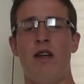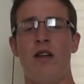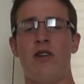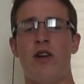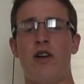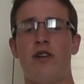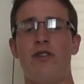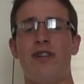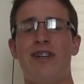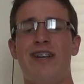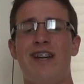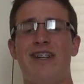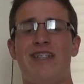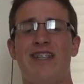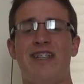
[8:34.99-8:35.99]
Not only did
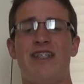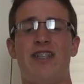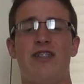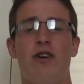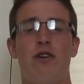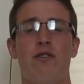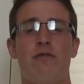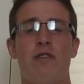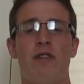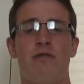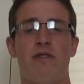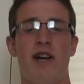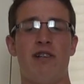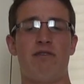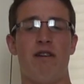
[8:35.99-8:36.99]
it set the tone for the
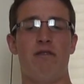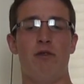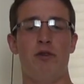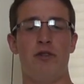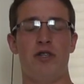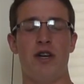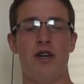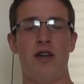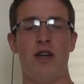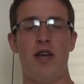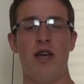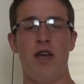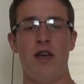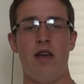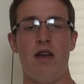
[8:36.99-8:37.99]
French Revolution,
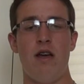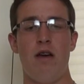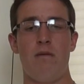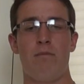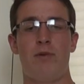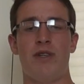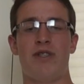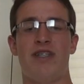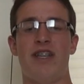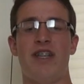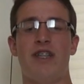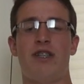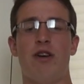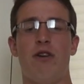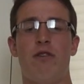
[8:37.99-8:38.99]
but it set the
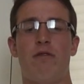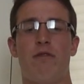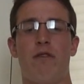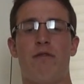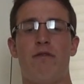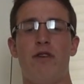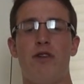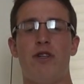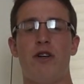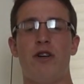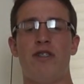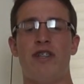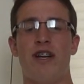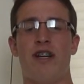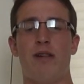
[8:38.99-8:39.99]
tone for future
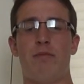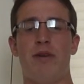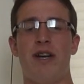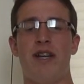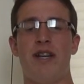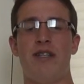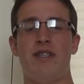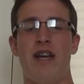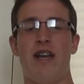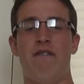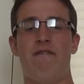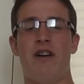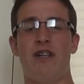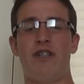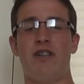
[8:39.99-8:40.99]
encyclopedias and
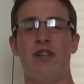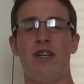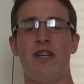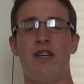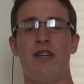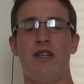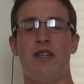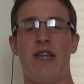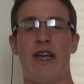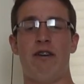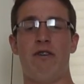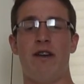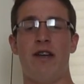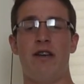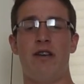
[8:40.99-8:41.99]
eventually the
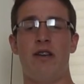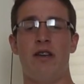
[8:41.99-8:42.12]
internet.